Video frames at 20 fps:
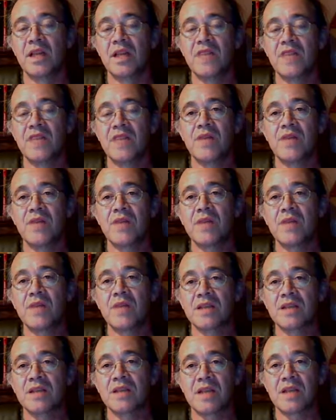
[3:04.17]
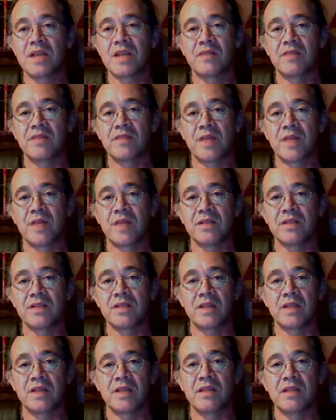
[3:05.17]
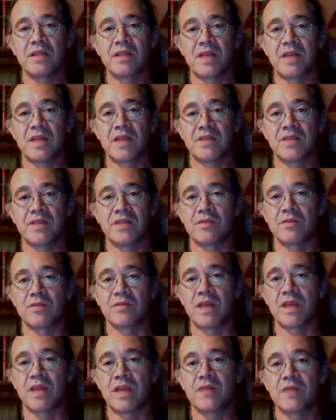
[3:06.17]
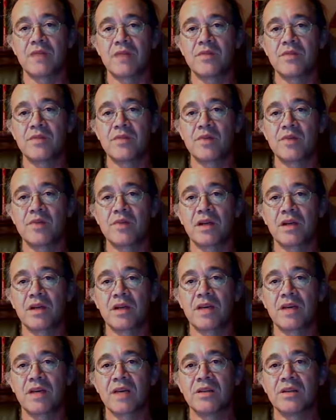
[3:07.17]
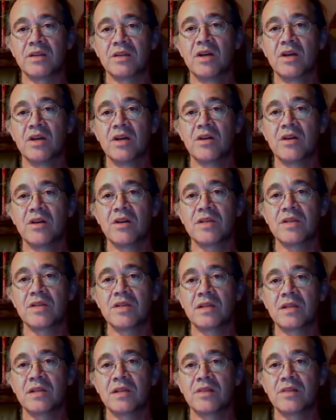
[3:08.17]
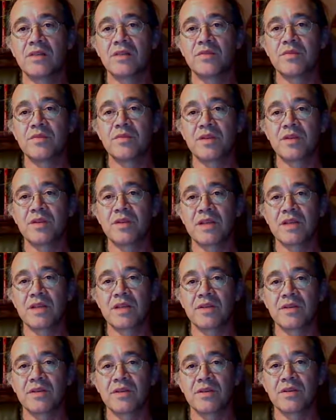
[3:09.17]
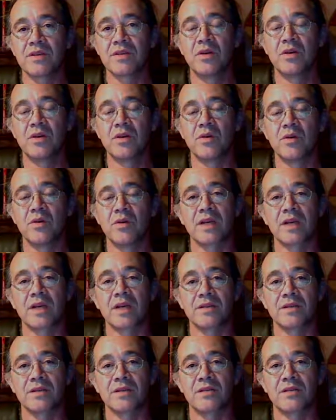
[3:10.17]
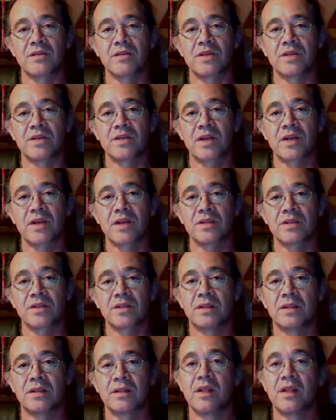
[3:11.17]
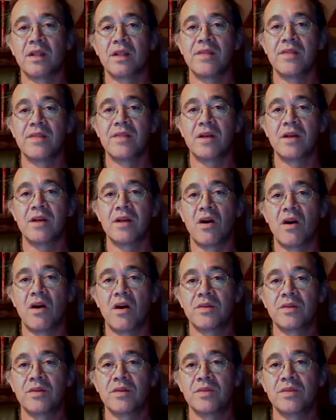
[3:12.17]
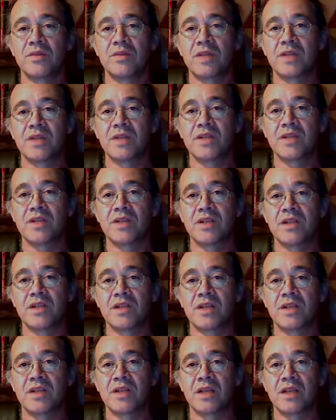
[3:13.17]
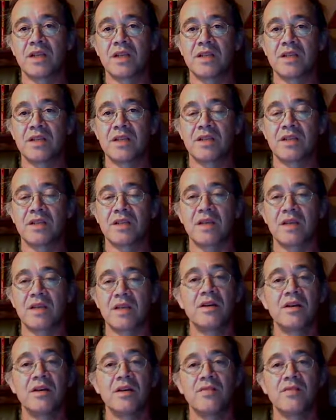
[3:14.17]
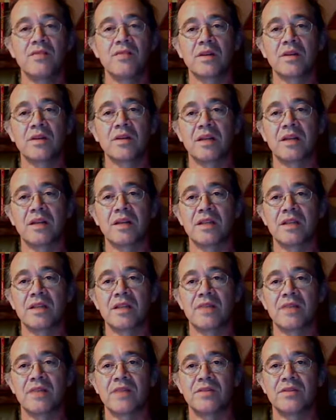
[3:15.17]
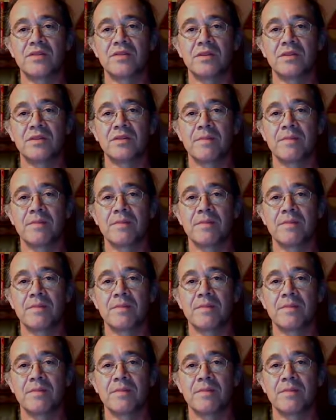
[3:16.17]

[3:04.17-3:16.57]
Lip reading: If anyone has a negative balance, then they have to either make it up from their Merc account, or take a loan from the transactors, or cancel the transaction. Then all goods will change hands at, say, 4 o'clock in the afternoon.